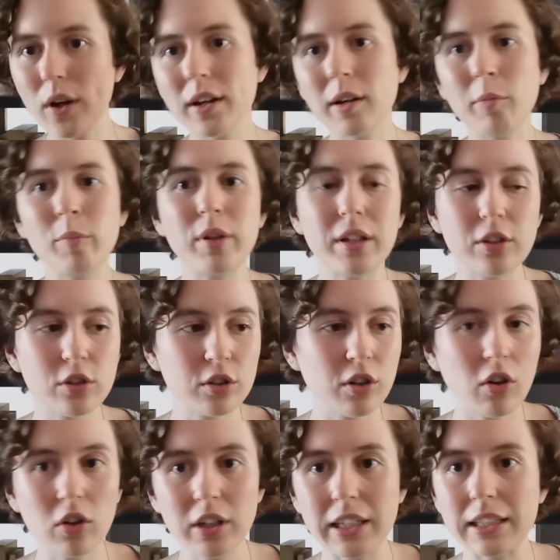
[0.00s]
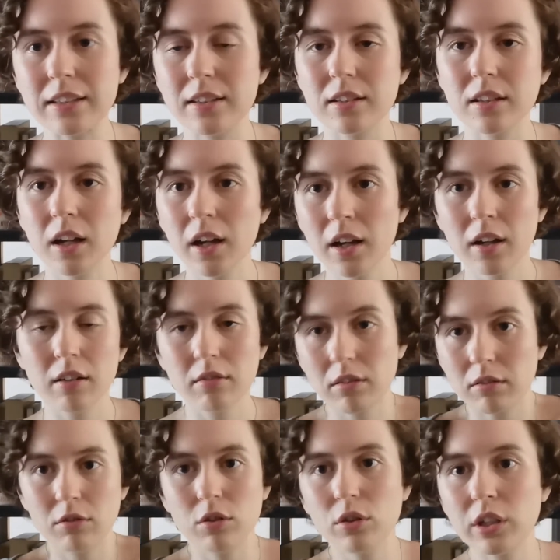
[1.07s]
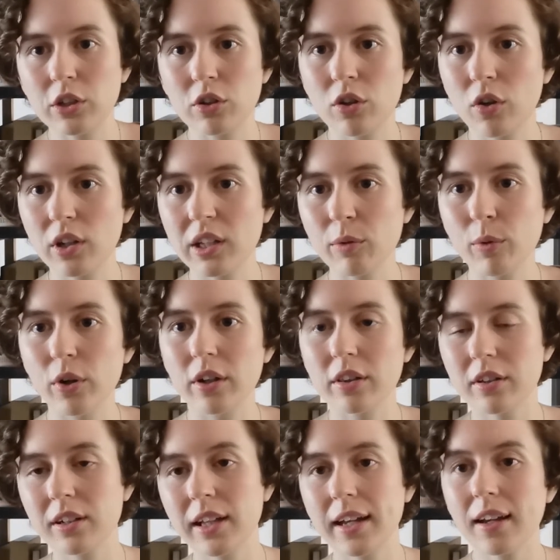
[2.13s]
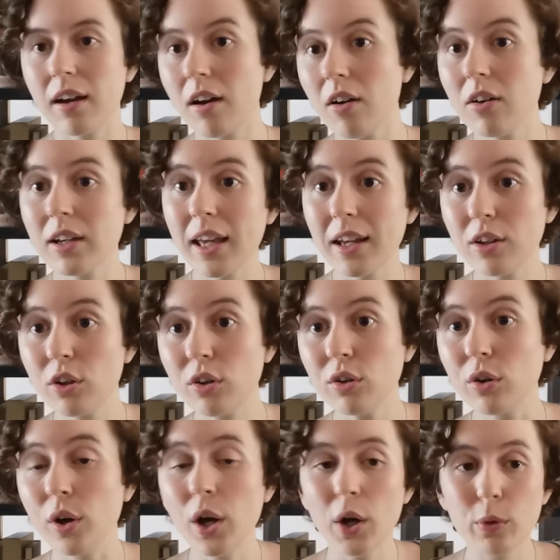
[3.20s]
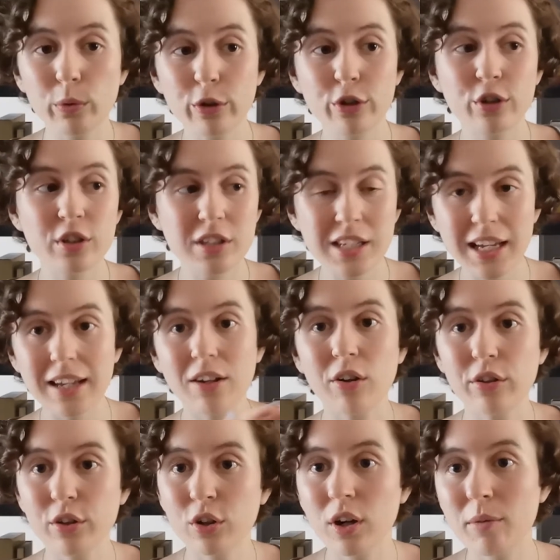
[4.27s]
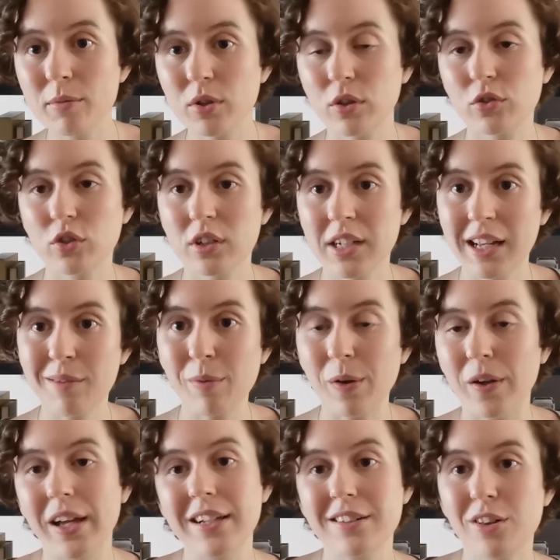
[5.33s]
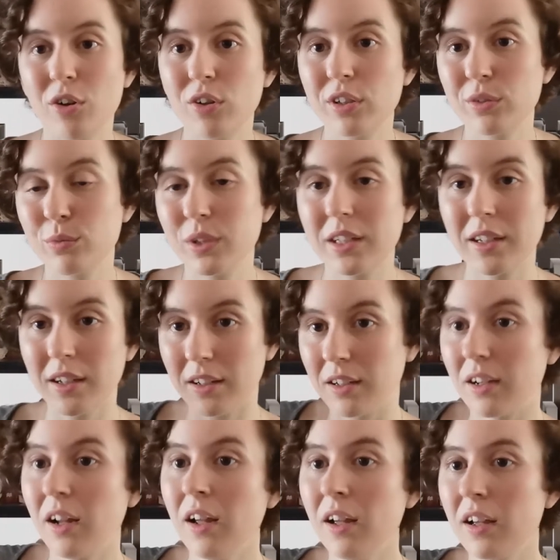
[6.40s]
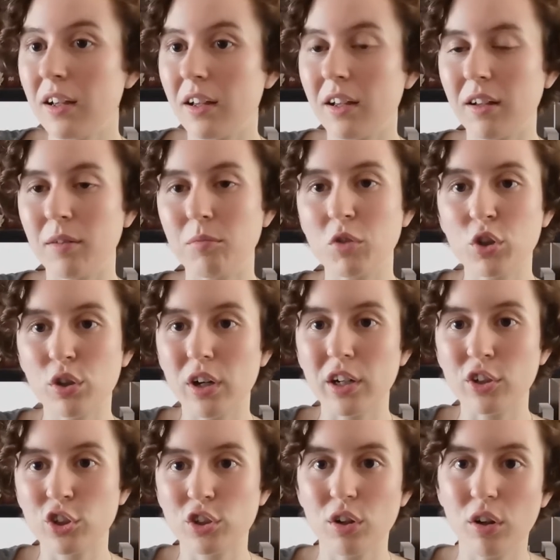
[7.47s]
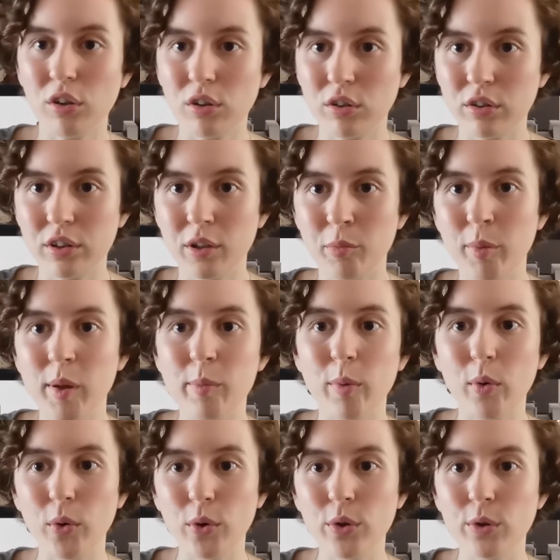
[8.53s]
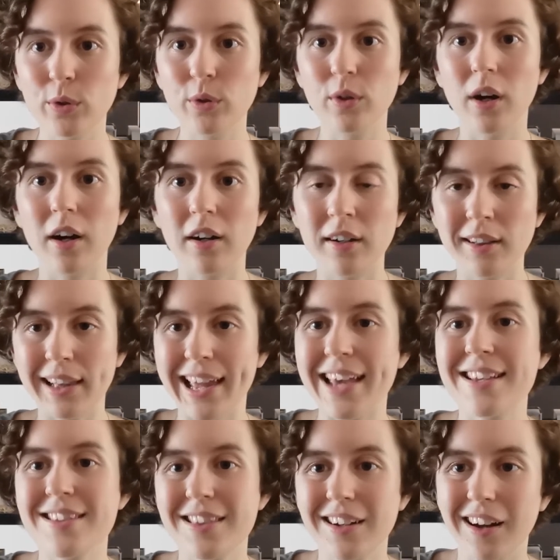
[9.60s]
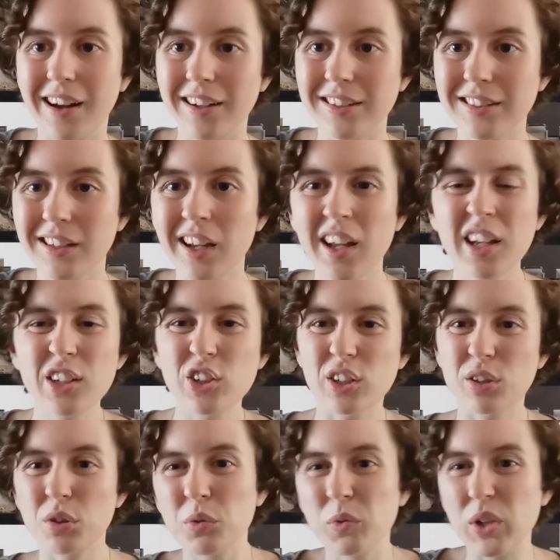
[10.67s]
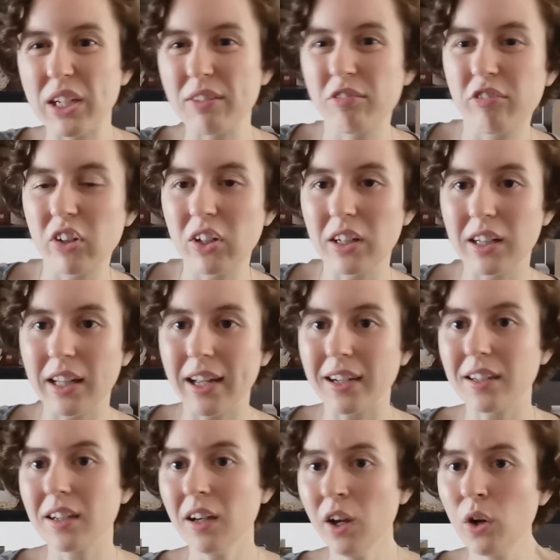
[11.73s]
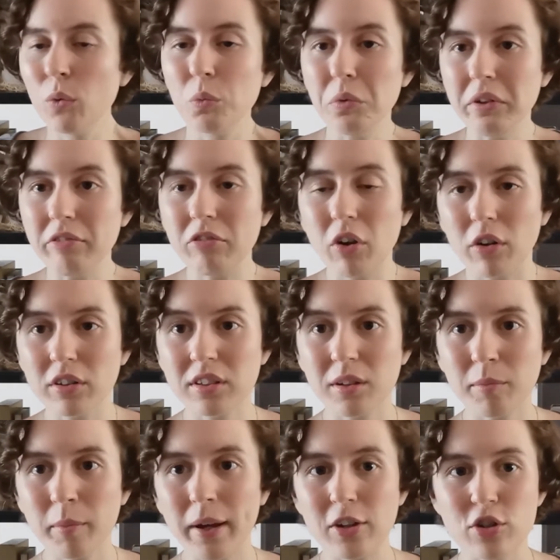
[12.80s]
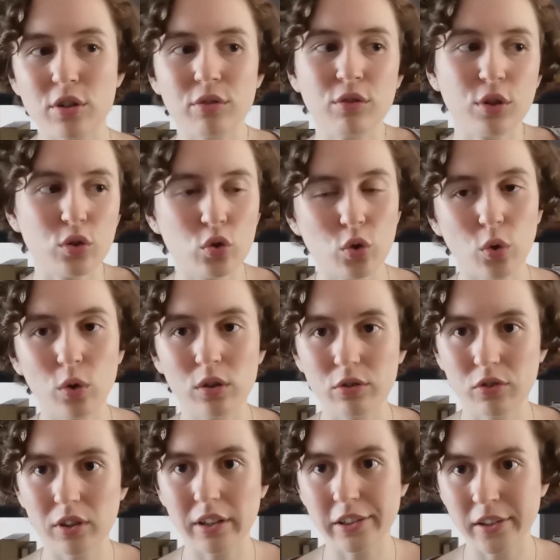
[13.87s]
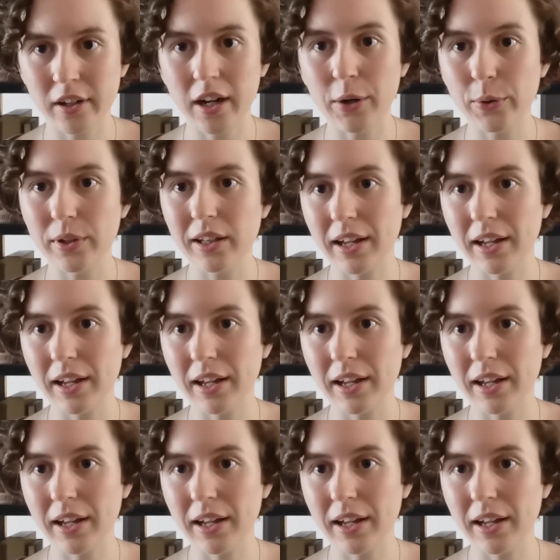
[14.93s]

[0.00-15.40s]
want to be your donkeys doing your donkey work, they're like, okay, cool, we'll just take all the crumbs off your table as long as we can crush all the people who are less than us, just so we can feel like we've got some measure of control over our